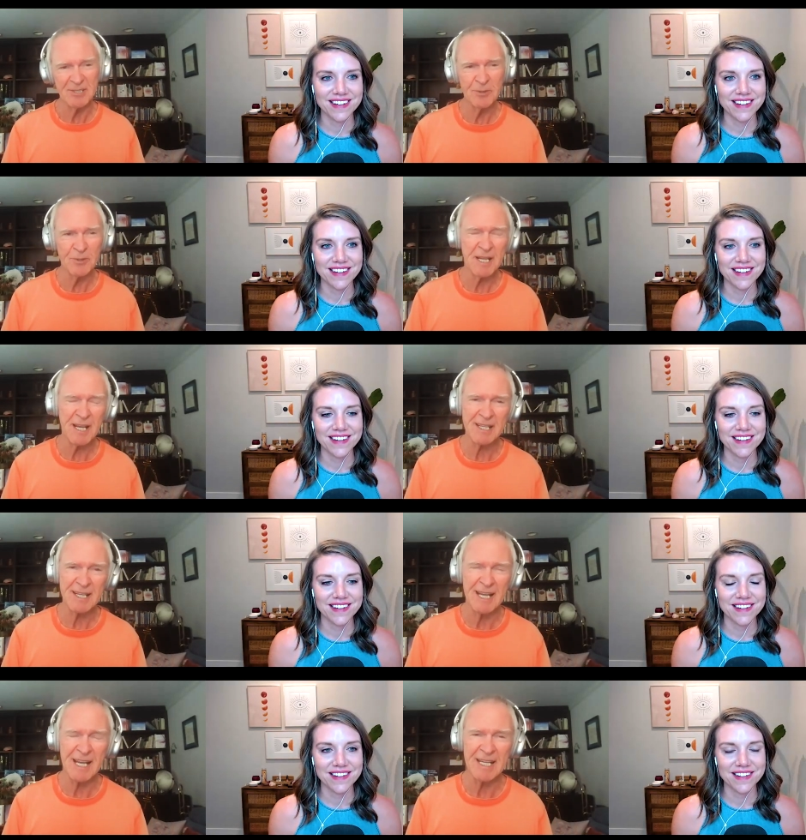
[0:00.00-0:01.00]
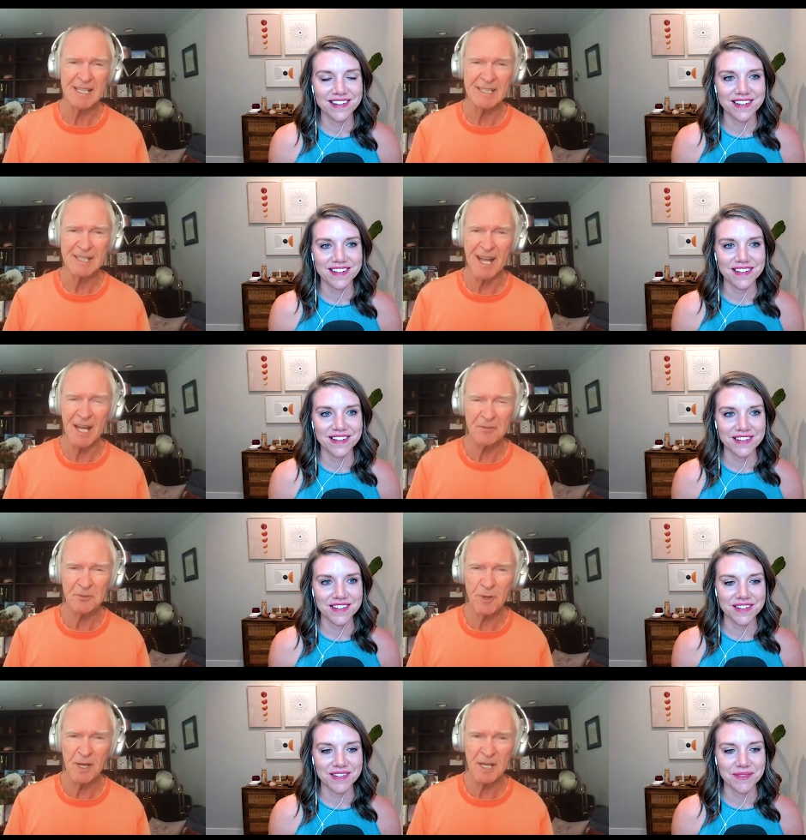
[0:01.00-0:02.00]
Speaker 1: You get a lot of
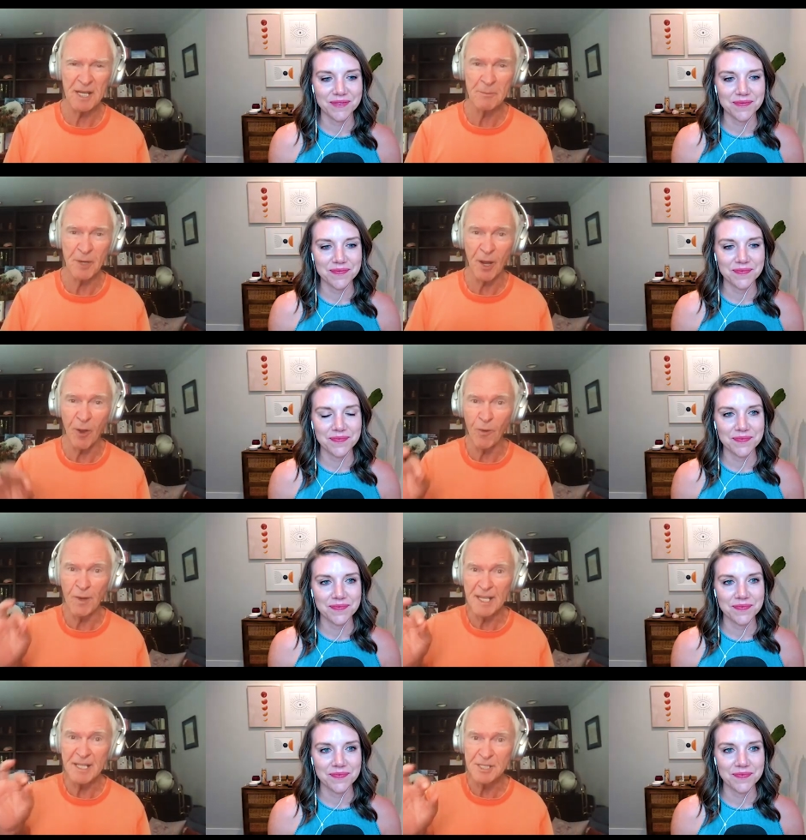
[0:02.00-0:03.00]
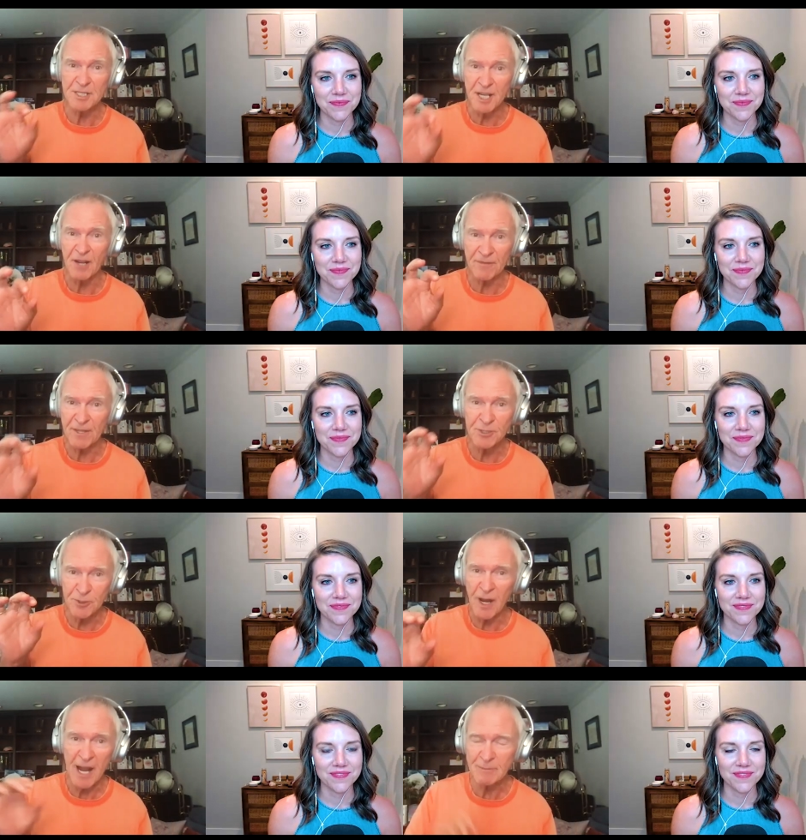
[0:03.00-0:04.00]
training, but only in stuff that
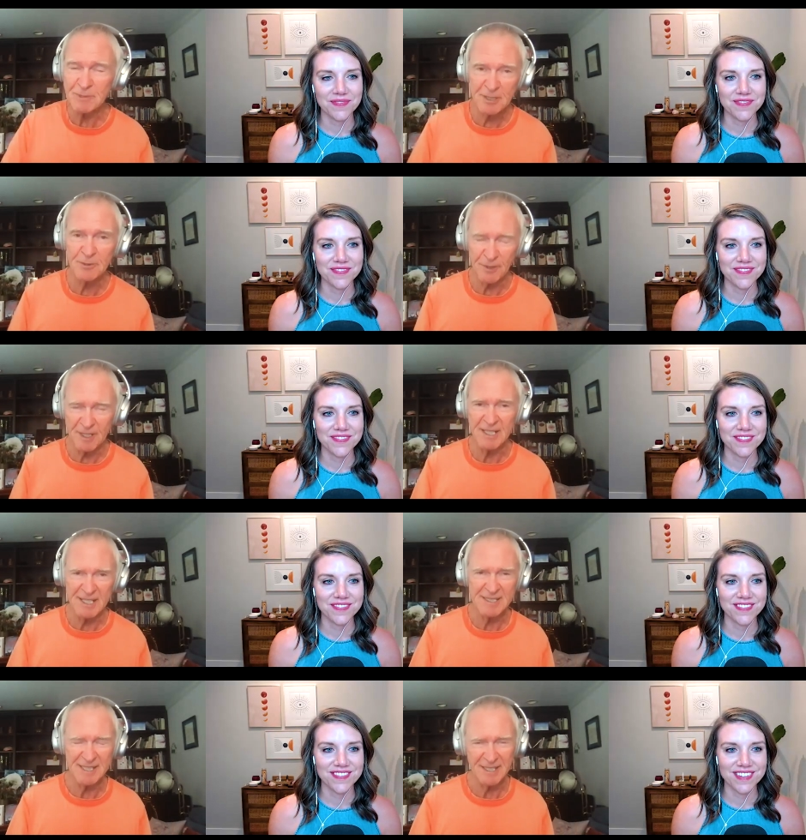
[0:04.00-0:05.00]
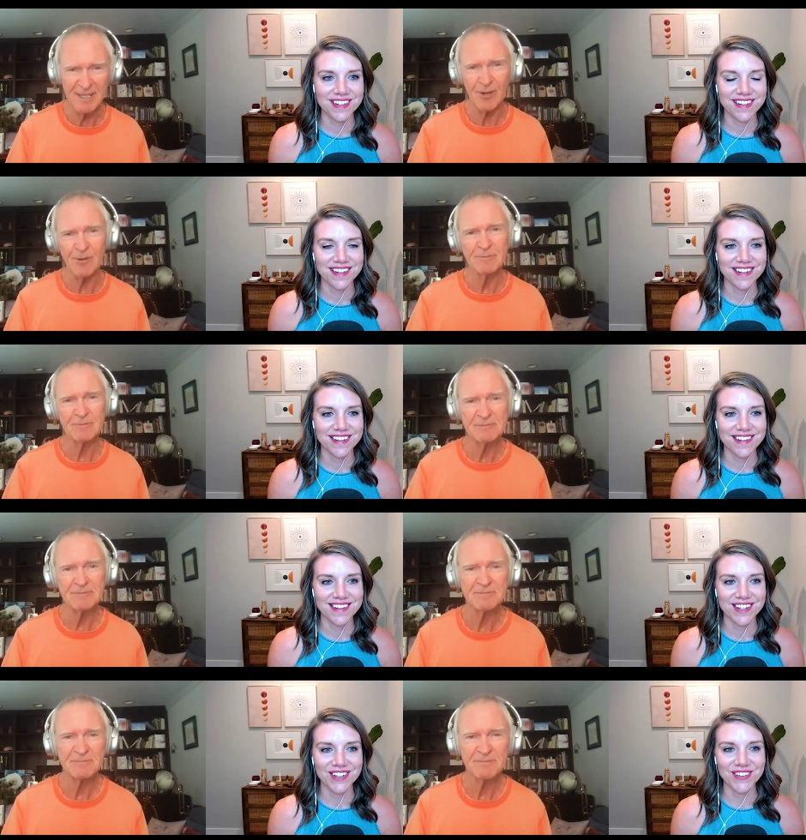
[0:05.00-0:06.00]
you absolutely need to know.
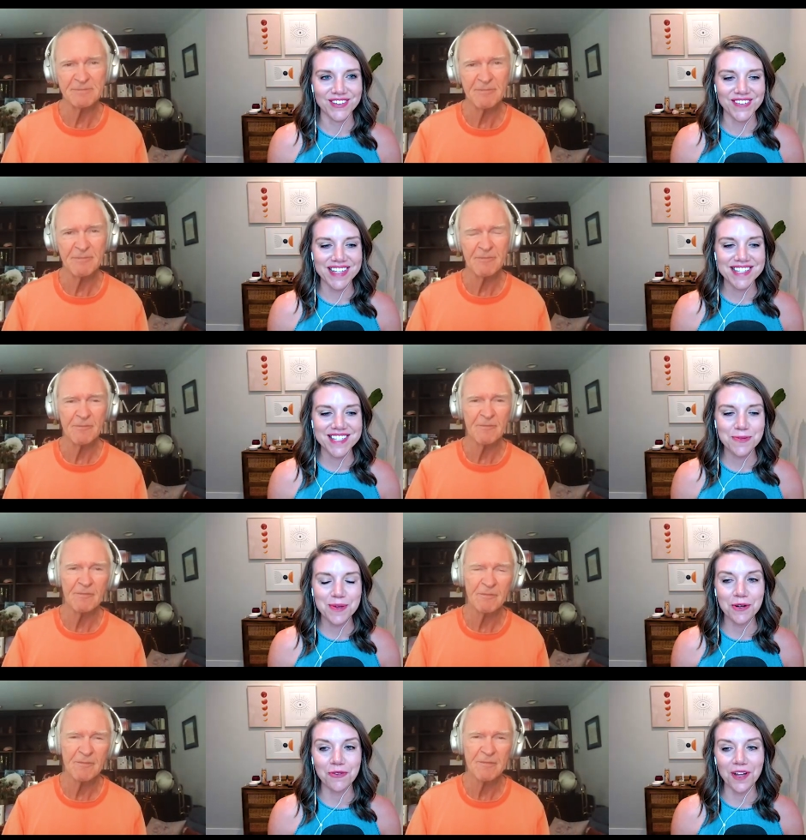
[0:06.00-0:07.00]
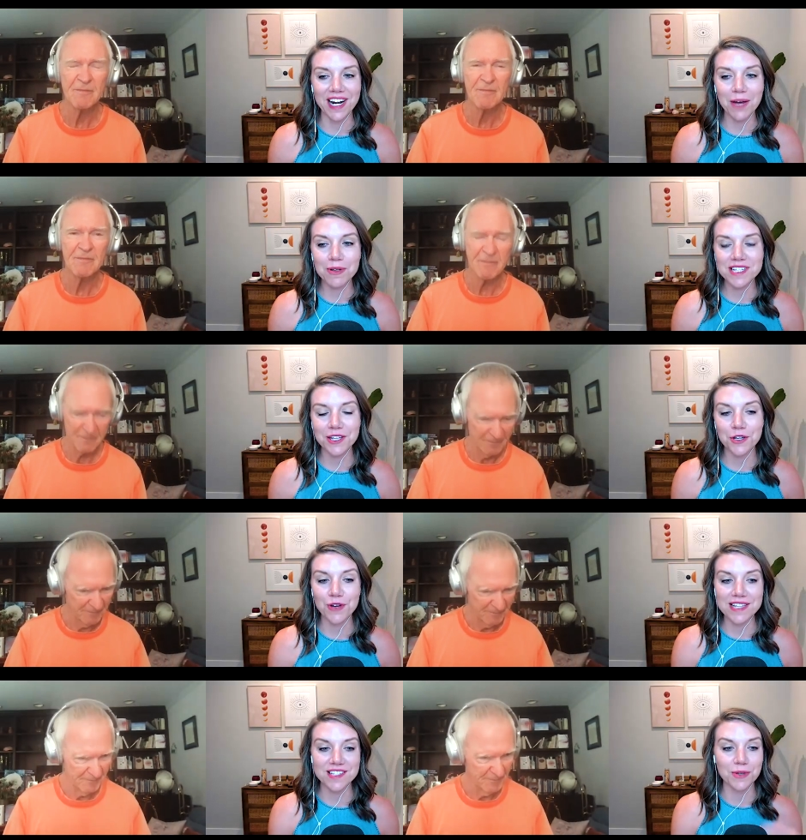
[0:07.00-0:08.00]
Speaker 2: Oh, that's so beautiful. And I will tell you,
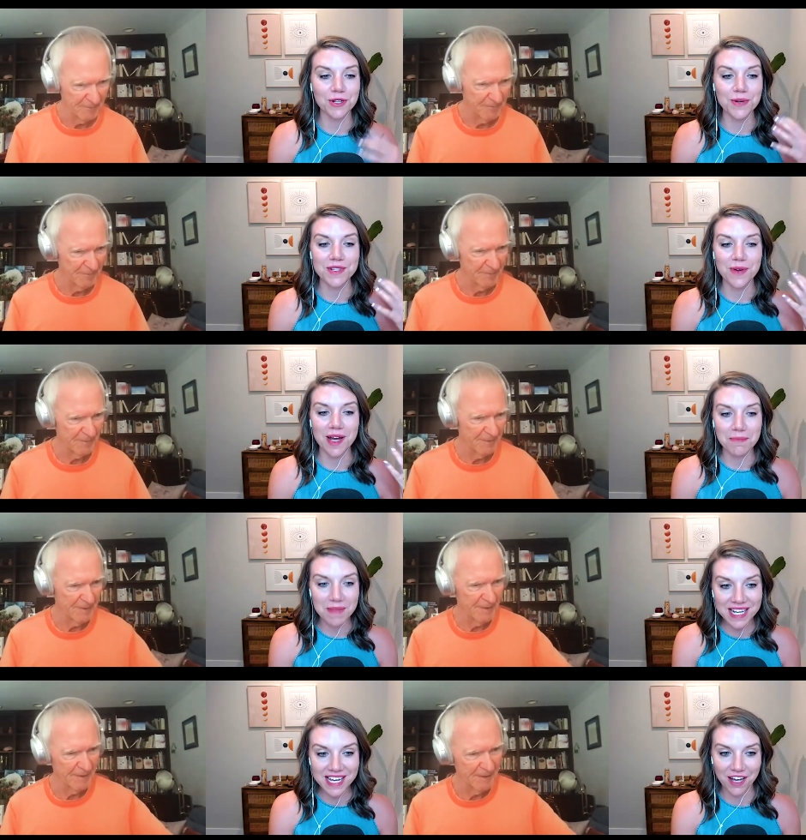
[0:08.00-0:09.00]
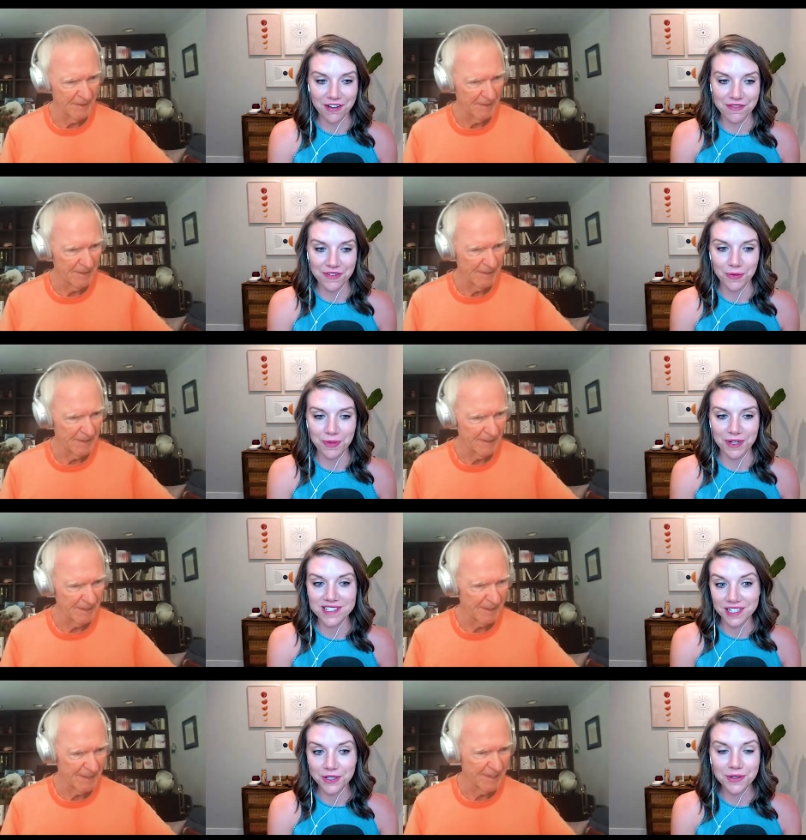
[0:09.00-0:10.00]
as someone who has read many of your books,
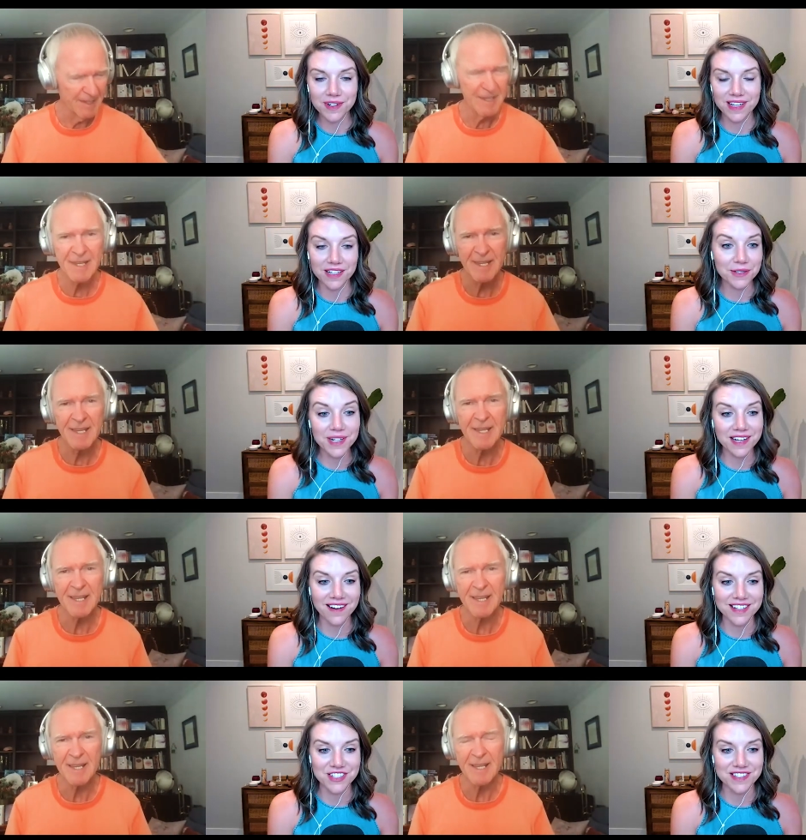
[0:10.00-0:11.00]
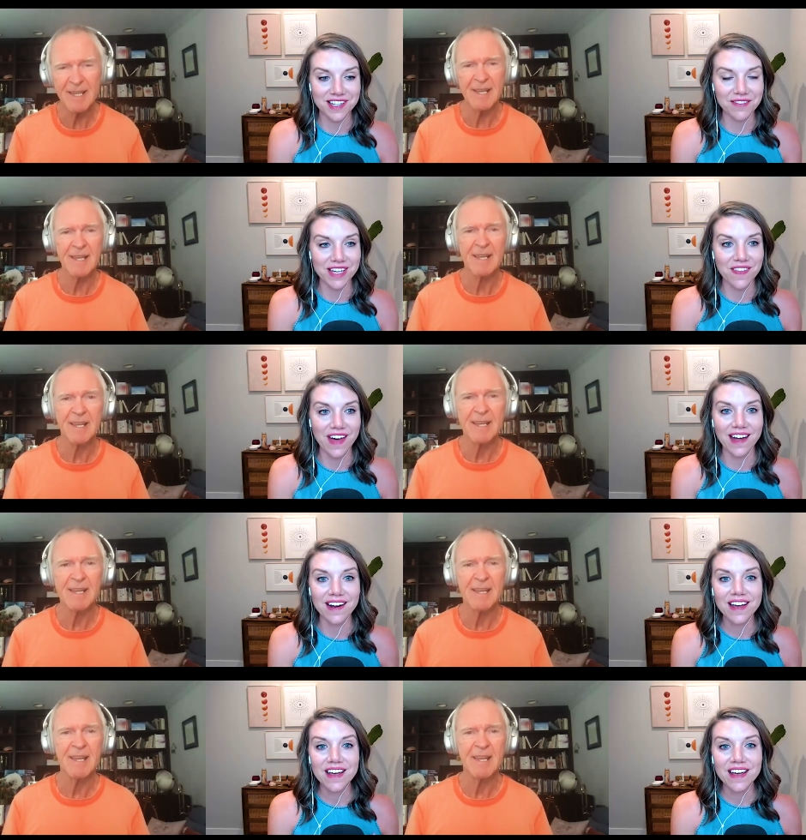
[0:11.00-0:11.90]
inclu- including Conscious Loving, that